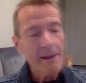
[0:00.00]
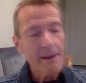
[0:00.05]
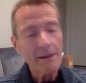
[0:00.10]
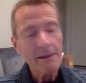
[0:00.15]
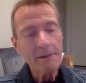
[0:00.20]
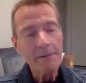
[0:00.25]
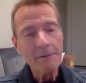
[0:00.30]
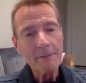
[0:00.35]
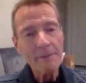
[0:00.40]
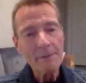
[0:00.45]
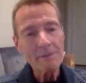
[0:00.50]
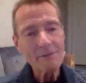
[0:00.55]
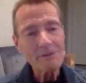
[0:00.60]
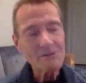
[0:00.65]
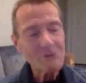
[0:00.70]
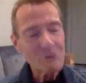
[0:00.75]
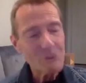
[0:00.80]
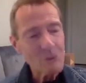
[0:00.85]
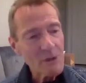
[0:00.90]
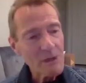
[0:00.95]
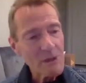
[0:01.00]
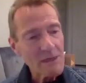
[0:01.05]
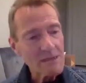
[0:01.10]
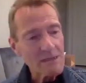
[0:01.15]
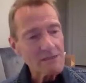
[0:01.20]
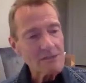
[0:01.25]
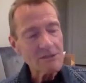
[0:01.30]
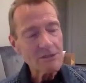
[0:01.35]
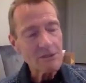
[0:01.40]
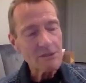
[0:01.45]
And I remember talking
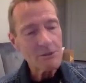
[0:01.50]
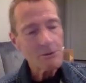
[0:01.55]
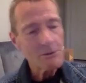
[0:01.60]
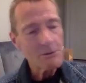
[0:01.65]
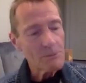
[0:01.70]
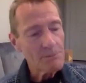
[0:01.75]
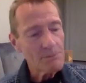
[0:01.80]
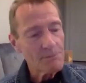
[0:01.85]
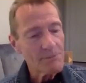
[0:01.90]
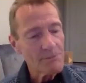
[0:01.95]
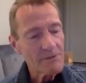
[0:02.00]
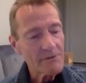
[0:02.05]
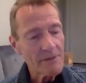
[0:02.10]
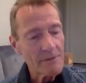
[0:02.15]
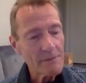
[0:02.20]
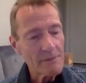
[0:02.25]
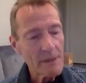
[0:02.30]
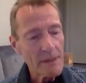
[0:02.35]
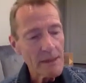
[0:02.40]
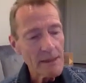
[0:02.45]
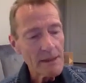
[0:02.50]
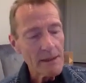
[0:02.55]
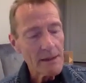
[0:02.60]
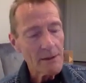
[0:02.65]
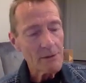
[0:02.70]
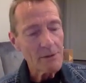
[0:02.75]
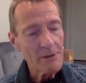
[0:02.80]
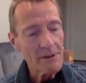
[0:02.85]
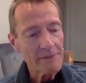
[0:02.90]
to somebody who